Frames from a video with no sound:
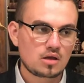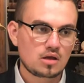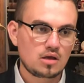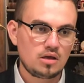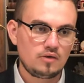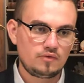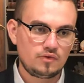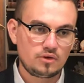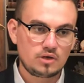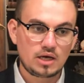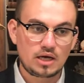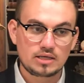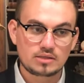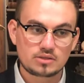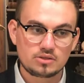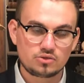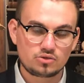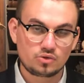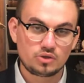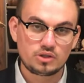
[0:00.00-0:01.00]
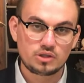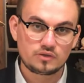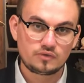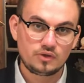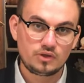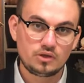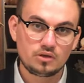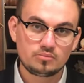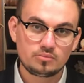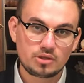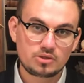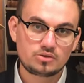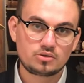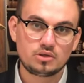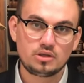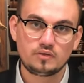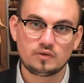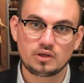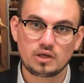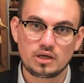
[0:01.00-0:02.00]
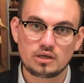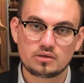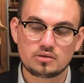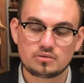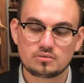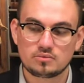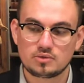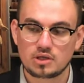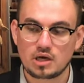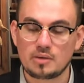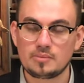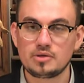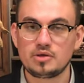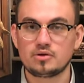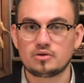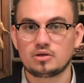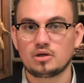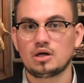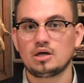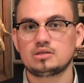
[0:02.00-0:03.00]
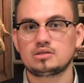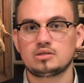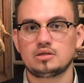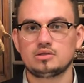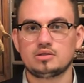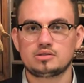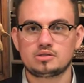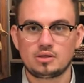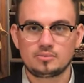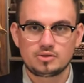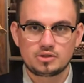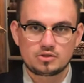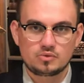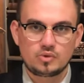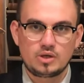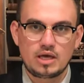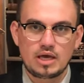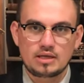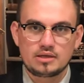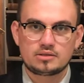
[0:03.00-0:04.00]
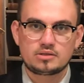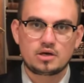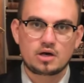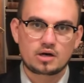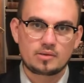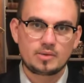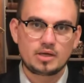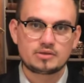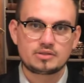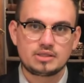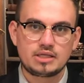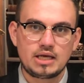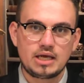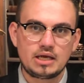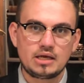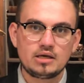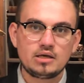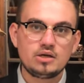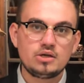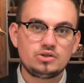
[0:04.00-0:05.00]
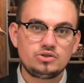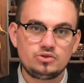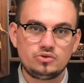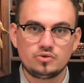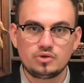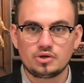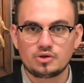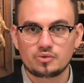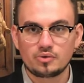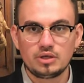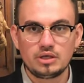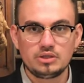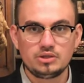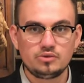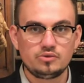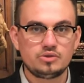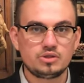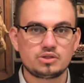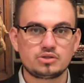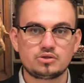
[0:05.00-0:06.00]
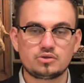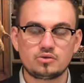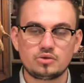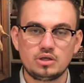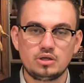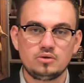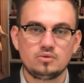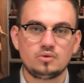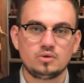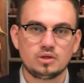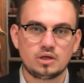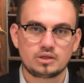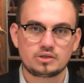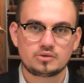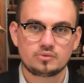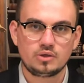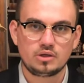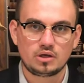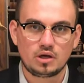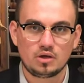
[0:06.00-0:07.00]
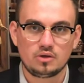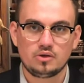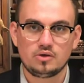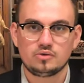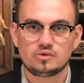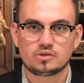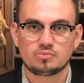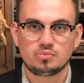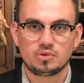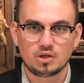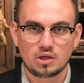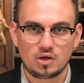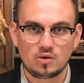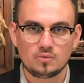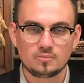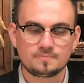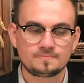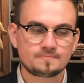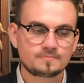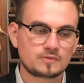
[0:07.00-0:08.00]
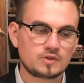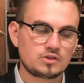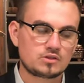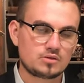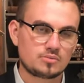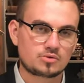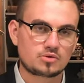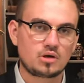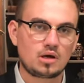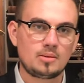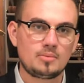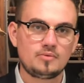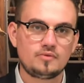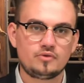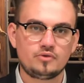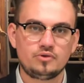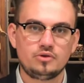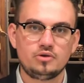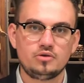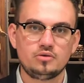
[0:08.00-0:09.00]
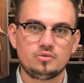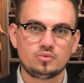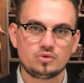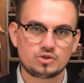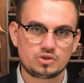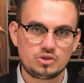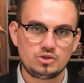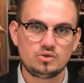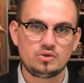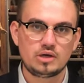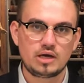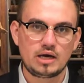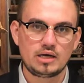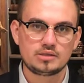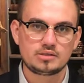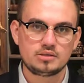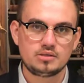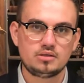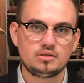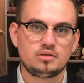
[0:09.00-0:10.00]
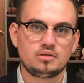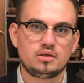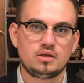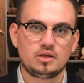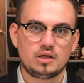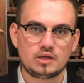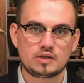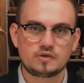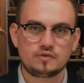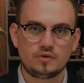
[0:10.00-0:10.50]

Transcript: If you guys enjoyed this video, make sure to leave a like. Comment your thoughts on the subject we had to talk about today. Do you agree? Do you disagree? We'd like to read all those below. Subscribe if you're new, and we'll see you guys in the next